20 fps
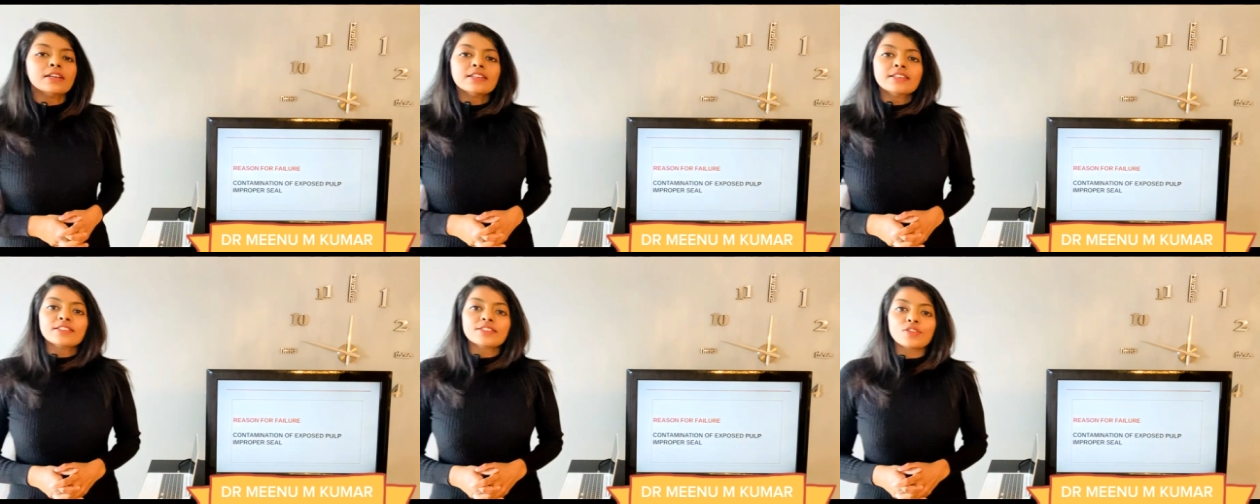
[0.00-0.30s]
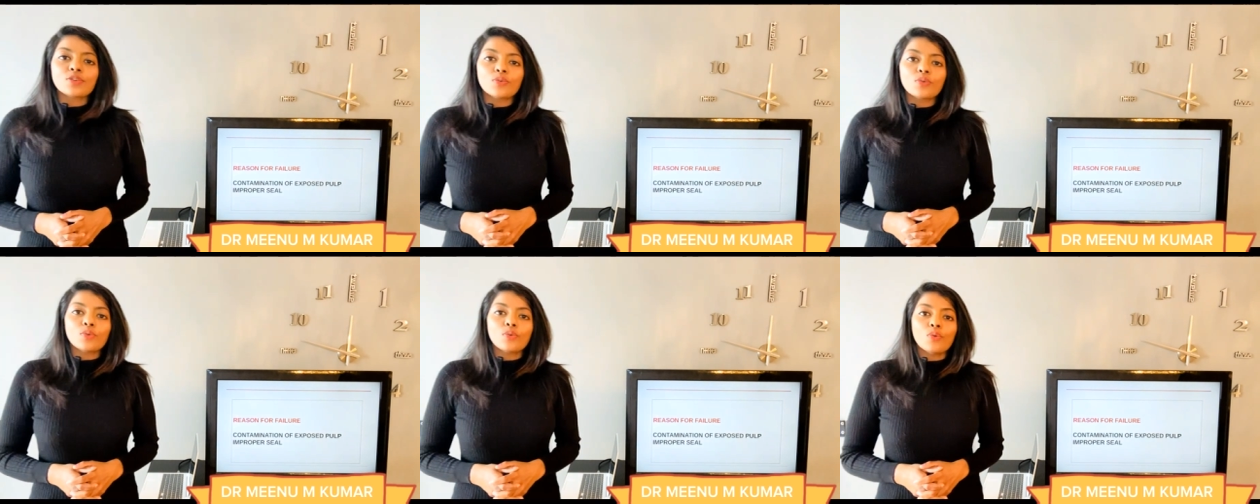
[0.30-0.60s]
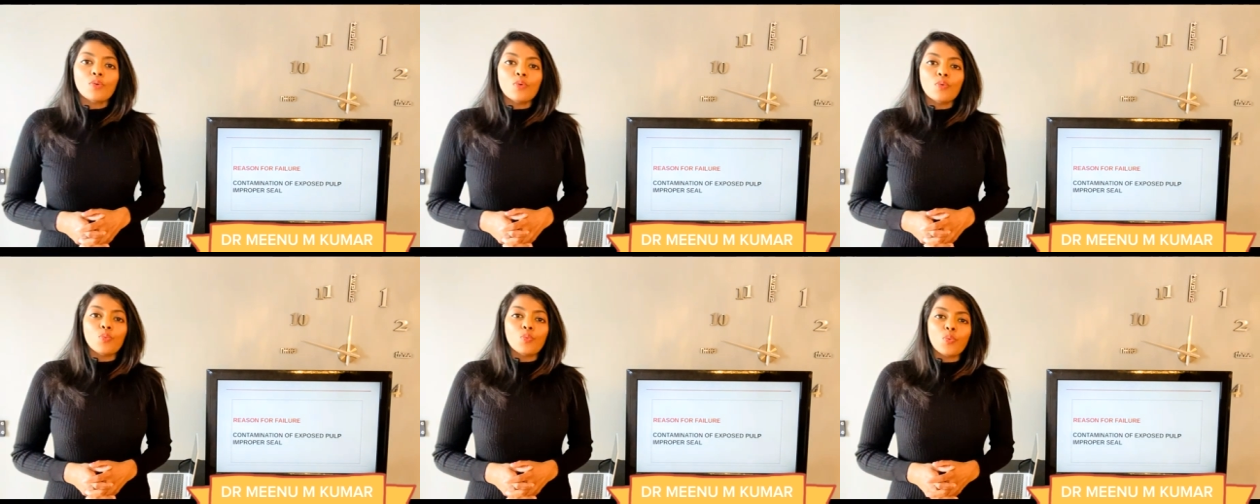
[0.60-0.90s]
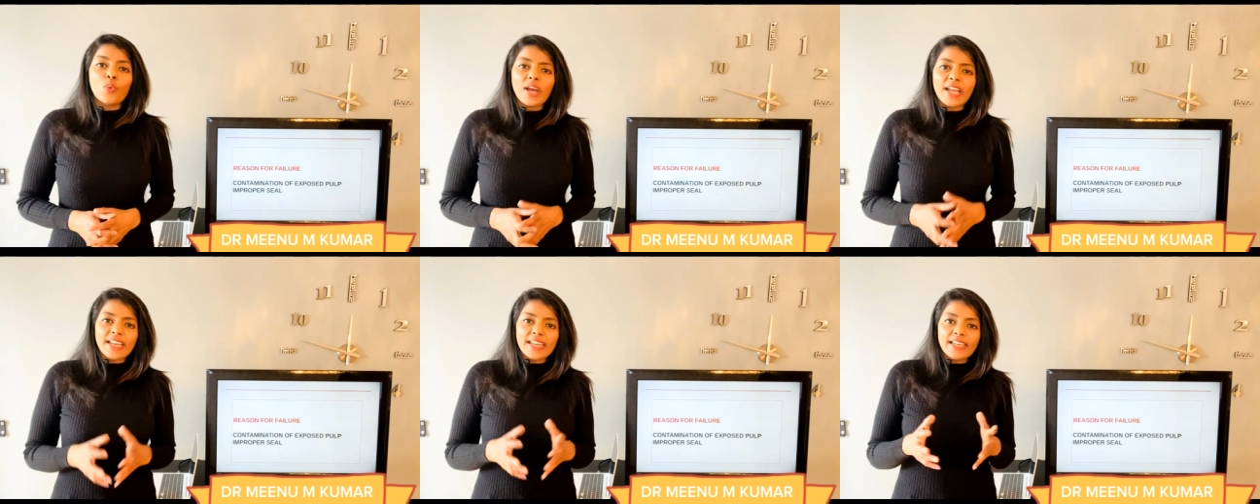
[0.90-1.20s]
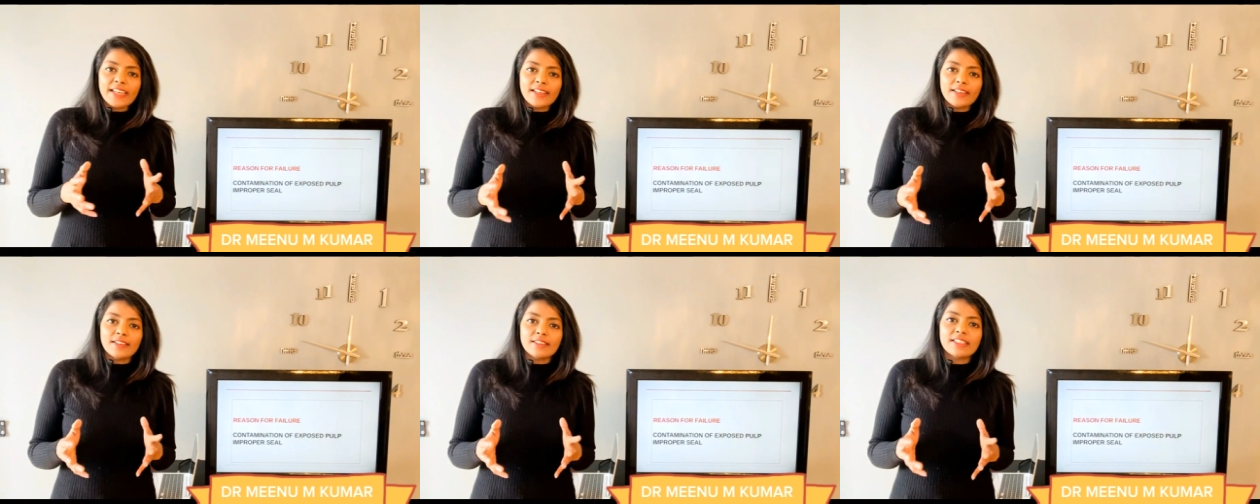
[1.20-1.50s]
So why
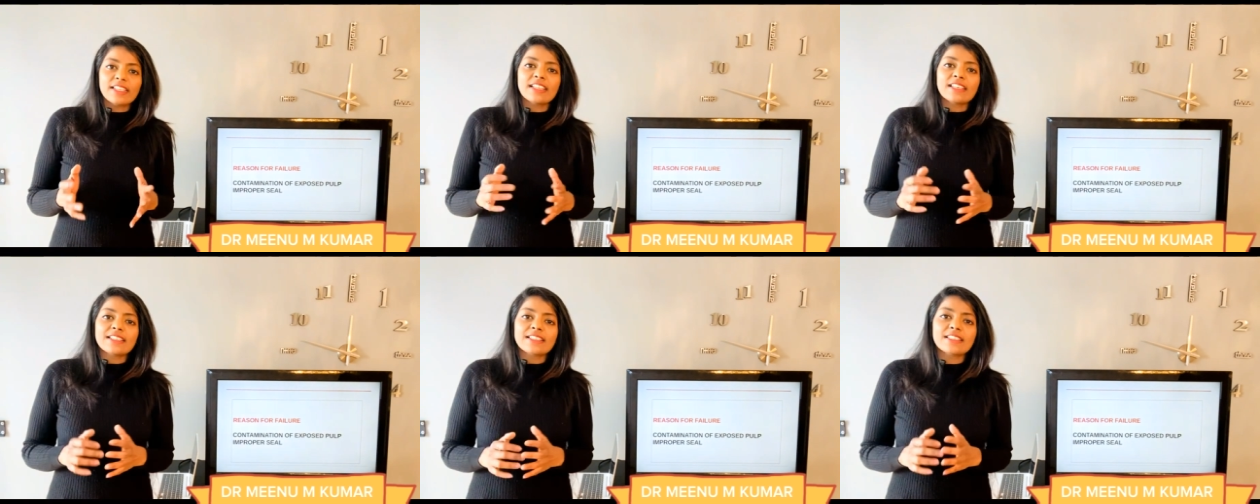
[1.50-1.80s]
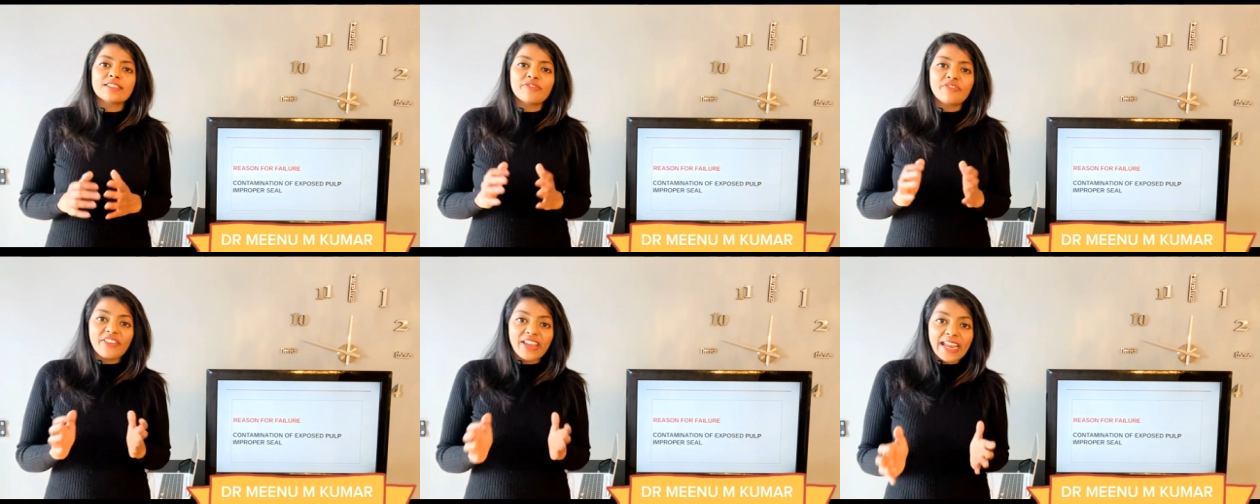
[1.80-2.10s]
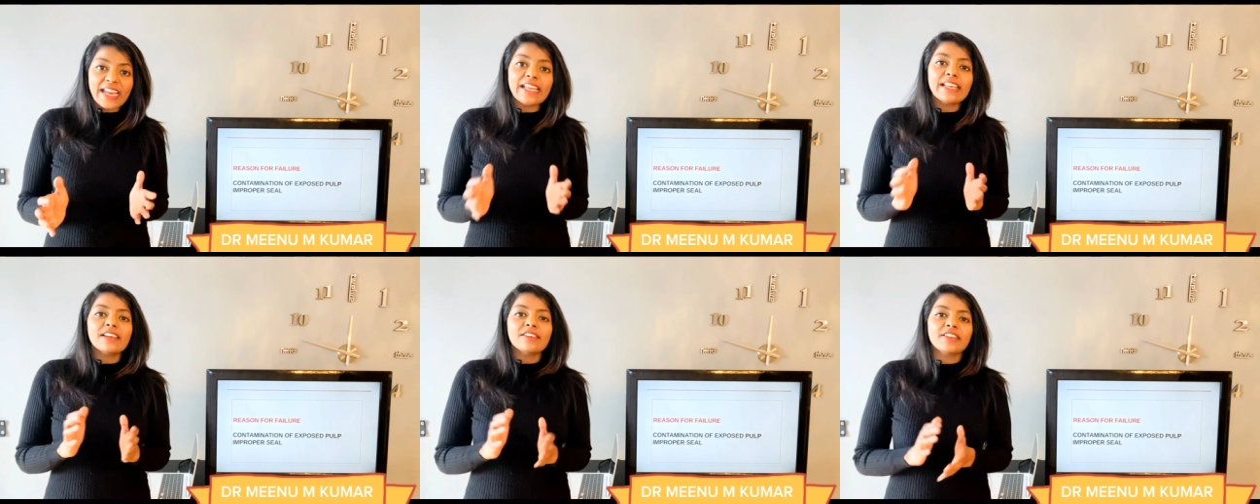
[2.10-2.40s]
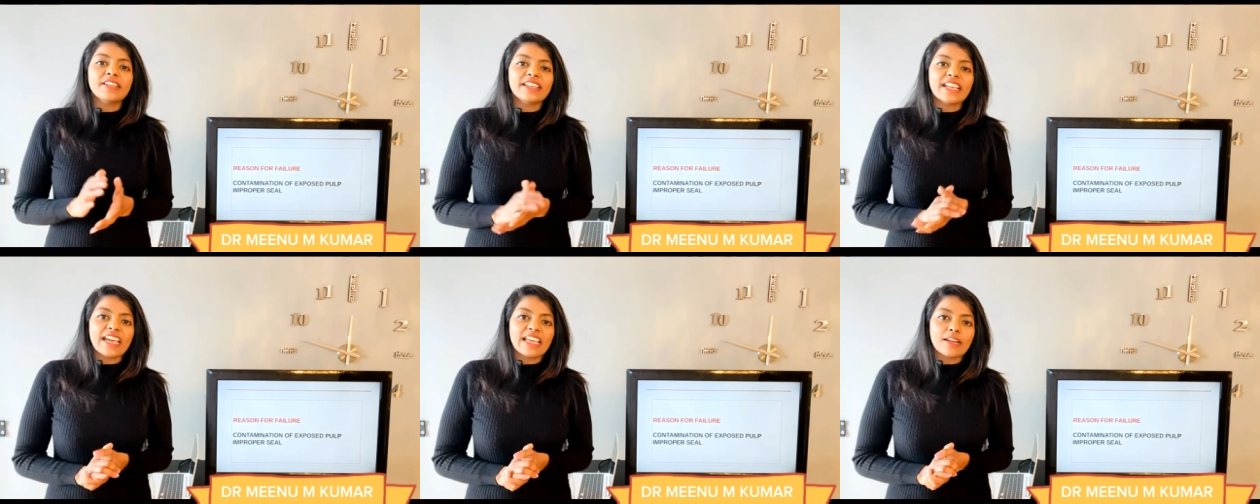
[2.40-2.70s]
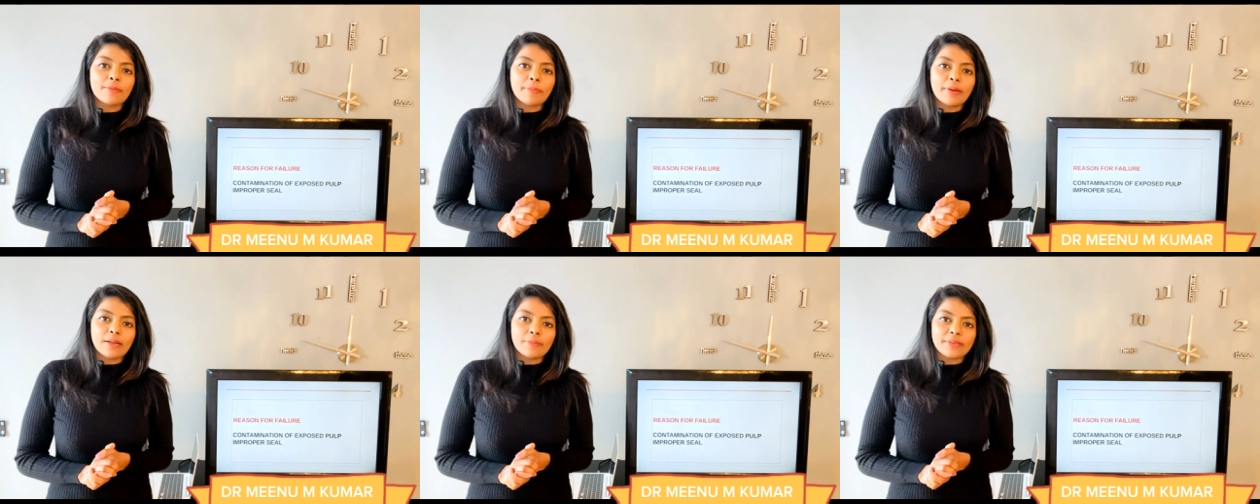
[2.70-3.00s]
there is failure in
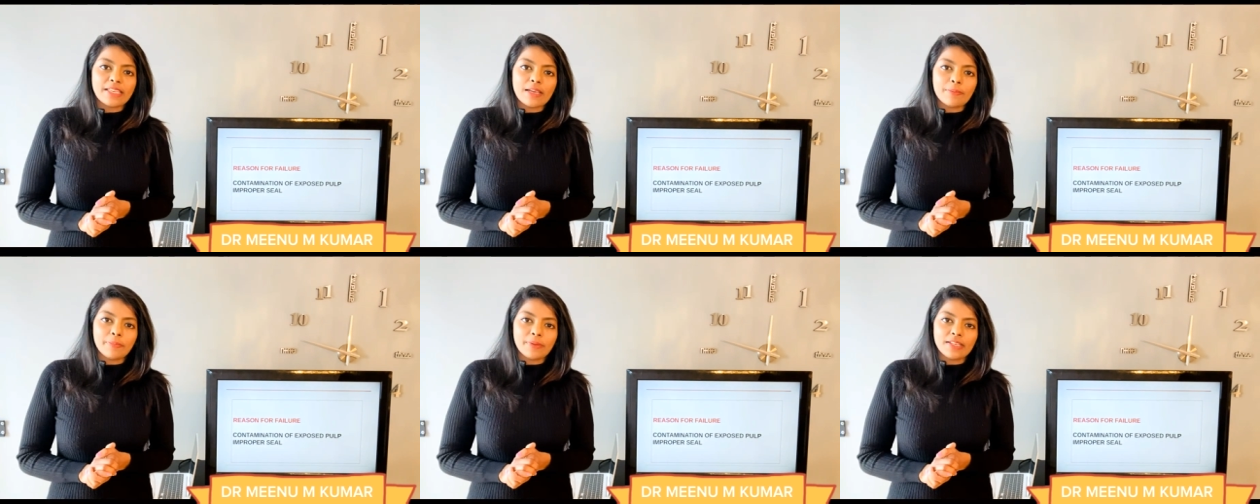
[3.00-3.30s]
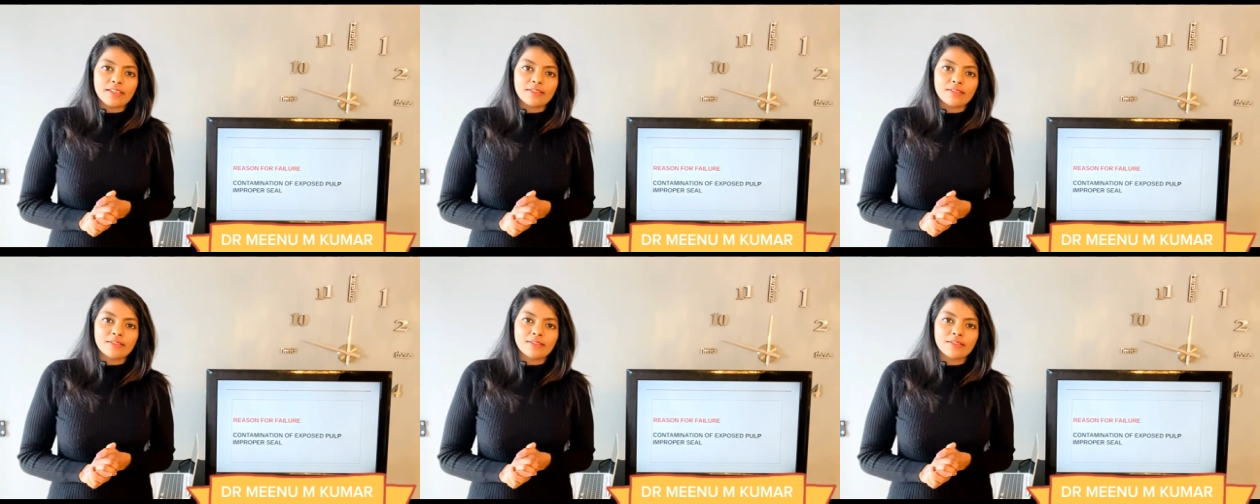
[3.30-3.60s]
direct pulp capping?